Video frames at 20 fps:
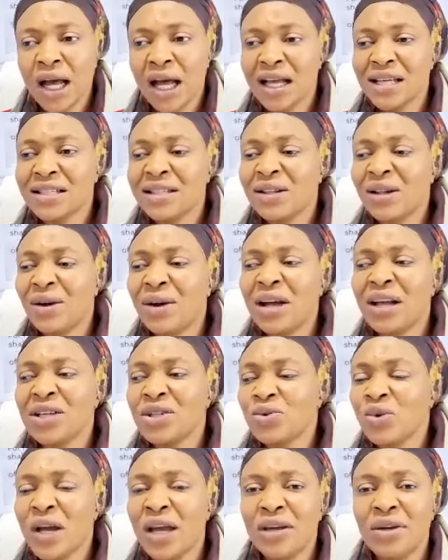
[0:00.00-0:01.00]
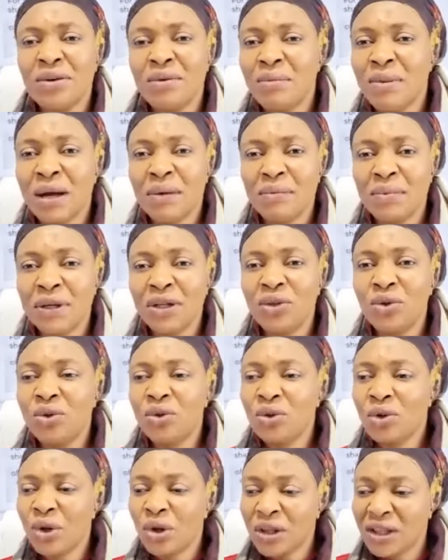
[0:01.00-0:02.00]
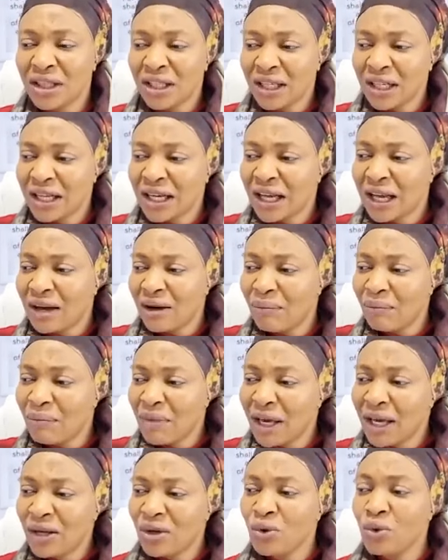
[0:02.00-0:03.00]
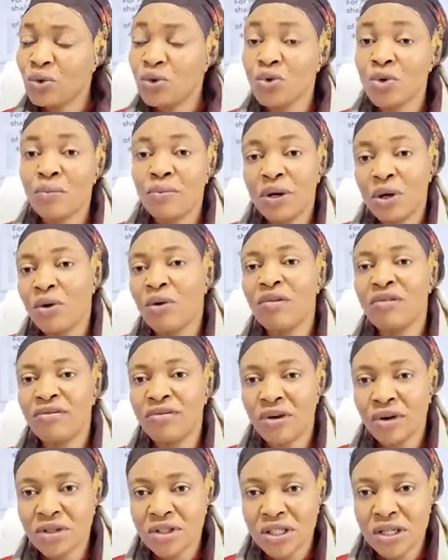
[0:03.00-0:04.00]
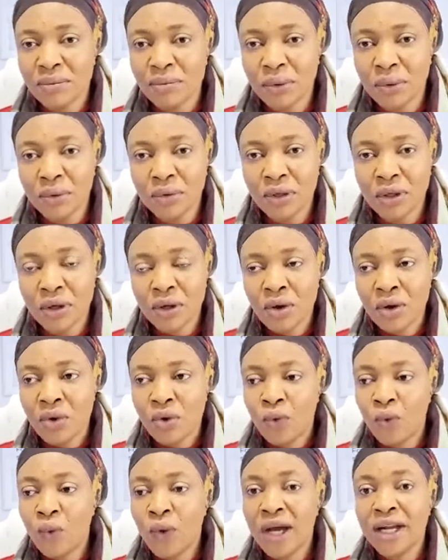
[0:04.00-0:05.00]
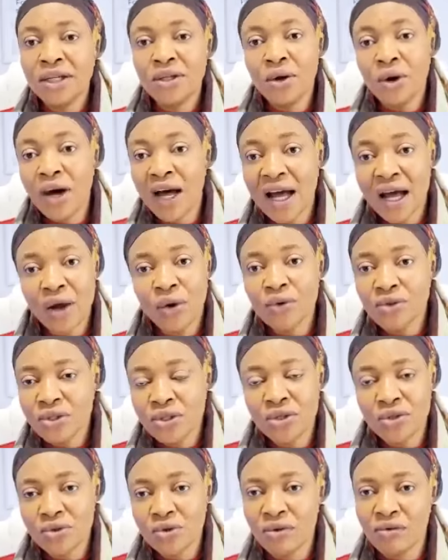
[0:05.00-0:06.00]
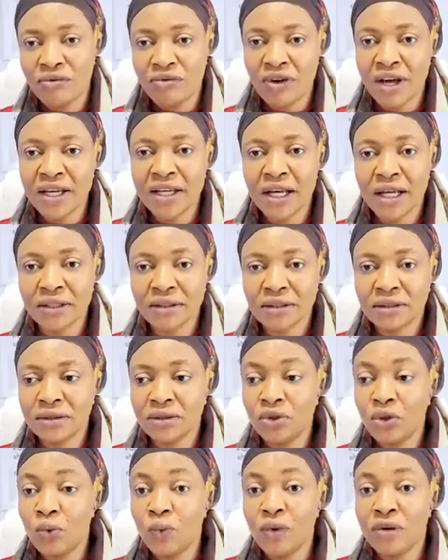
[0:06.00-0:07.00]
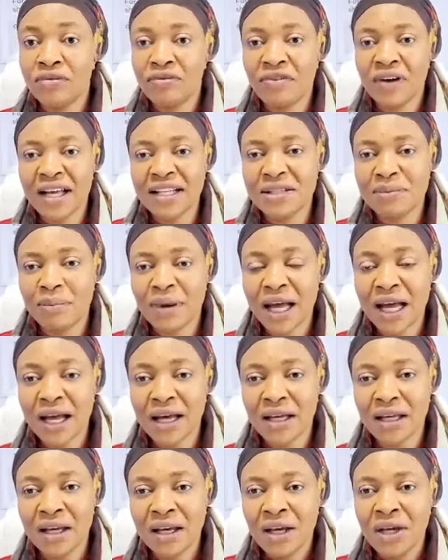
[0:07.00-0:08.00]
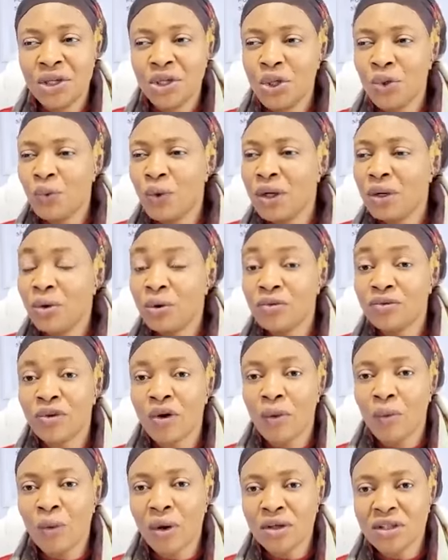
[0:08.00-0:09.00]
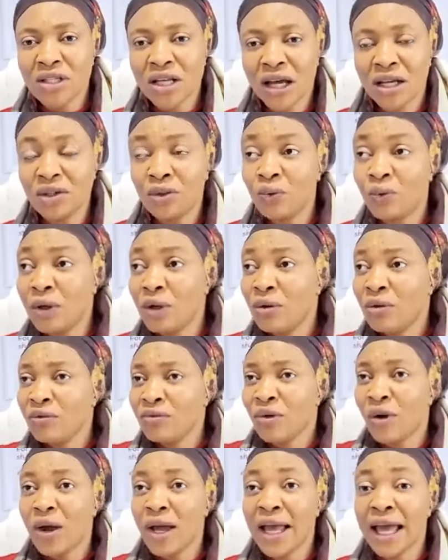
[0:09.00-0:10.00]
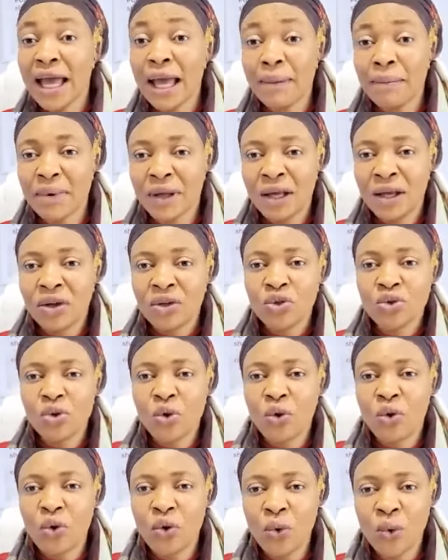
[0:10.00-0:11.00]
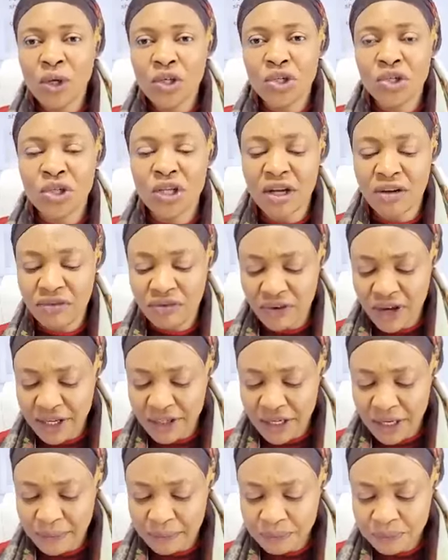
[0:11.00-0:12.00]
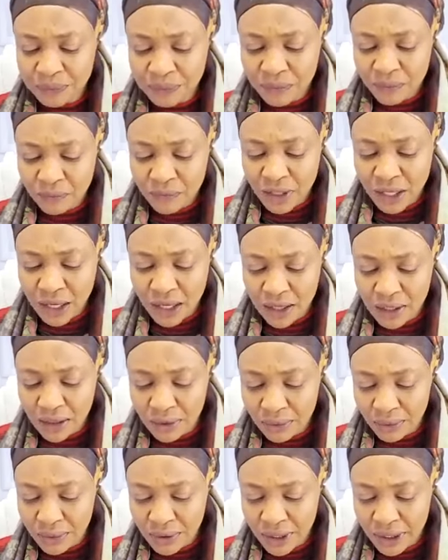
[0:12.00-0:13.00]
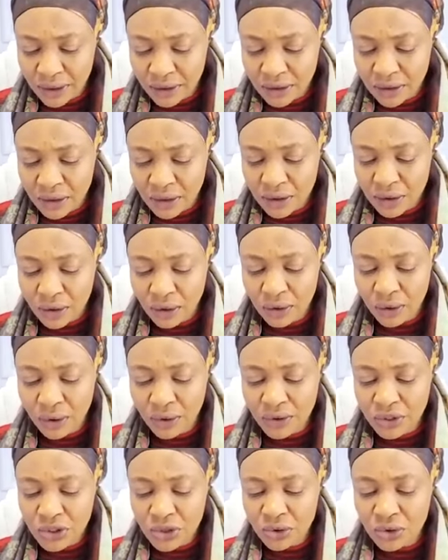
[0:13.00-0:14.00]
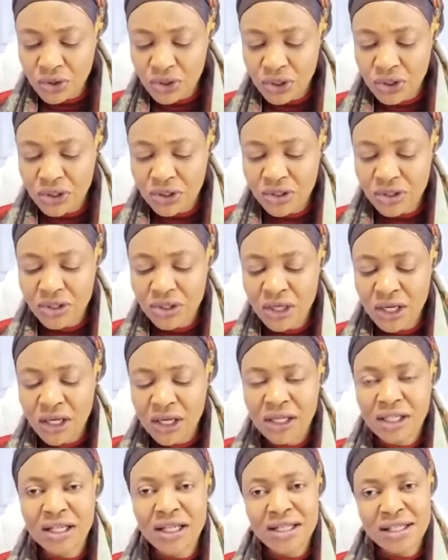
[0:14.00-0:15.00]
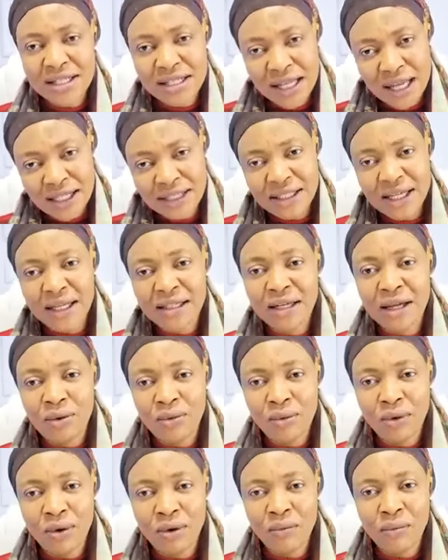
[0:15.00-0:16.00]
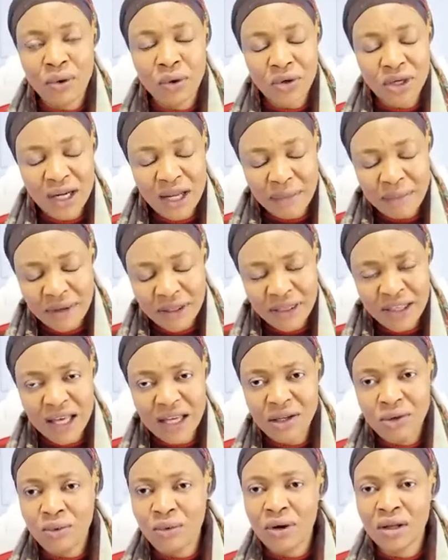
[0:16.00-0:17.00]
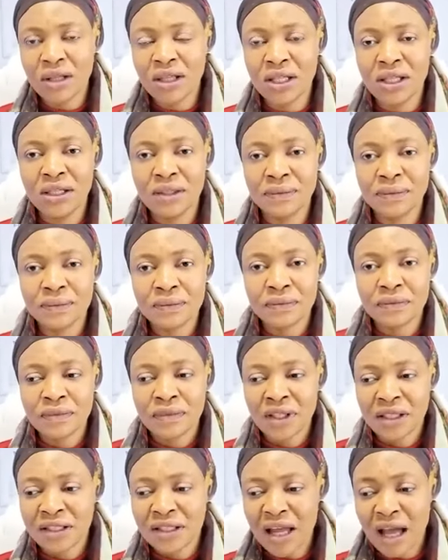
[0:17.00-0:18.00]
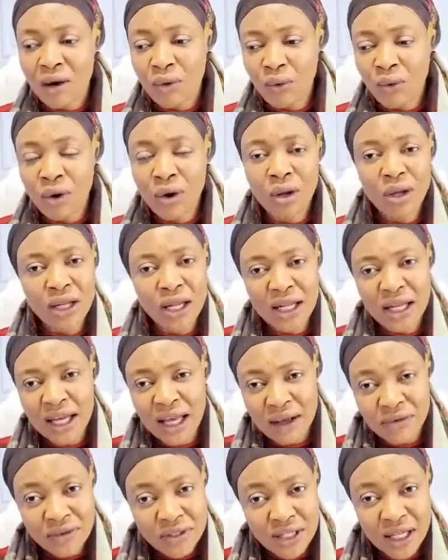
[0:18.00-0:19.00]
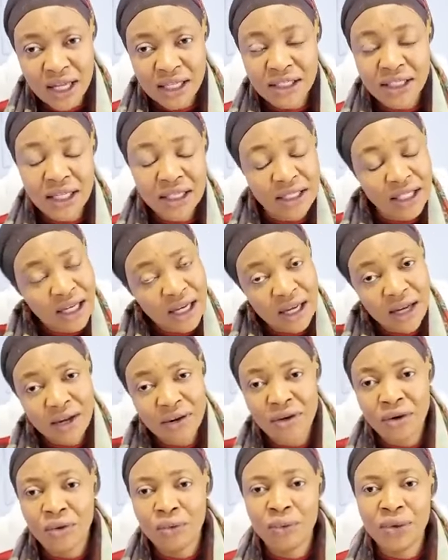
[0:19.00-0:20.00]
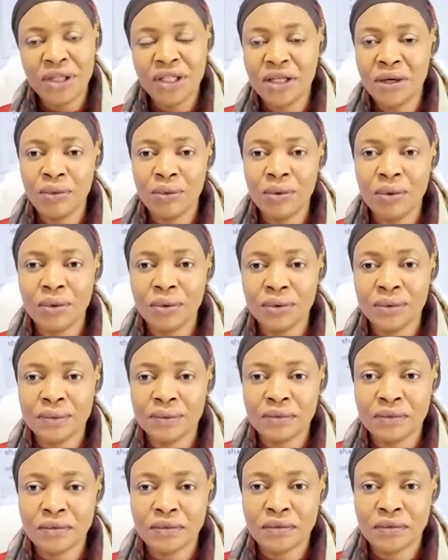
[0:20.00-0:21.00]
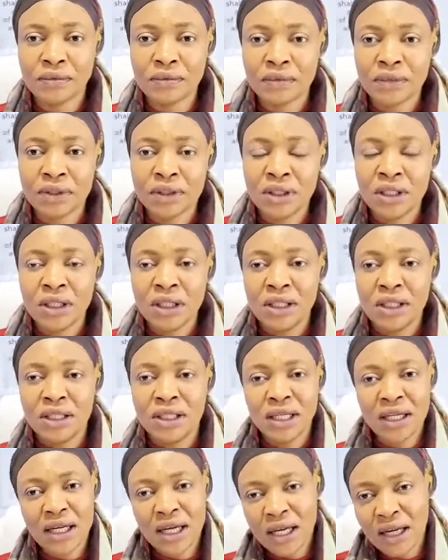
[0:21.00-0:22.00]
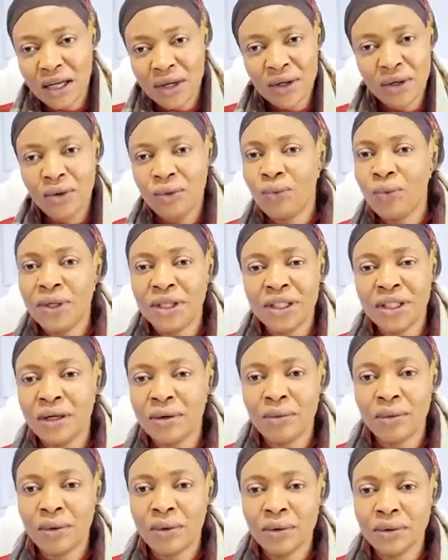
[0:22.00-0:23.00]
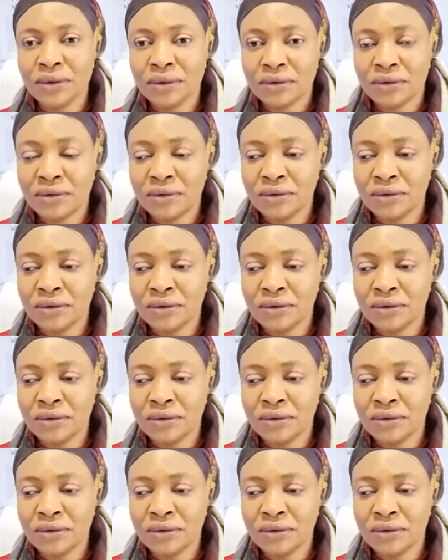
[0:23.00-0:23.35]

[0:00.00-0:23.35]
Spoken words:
As long as you are a human being, nothing can make you to be comfortable when your house is on fire. You will fight back. You will look for water. You will look for help to quench the fire. Hallelujah. Glory to Jesus. They started the war, but let me tell you one thing. That war that they have started, they cannot win the war. They cannot win the war.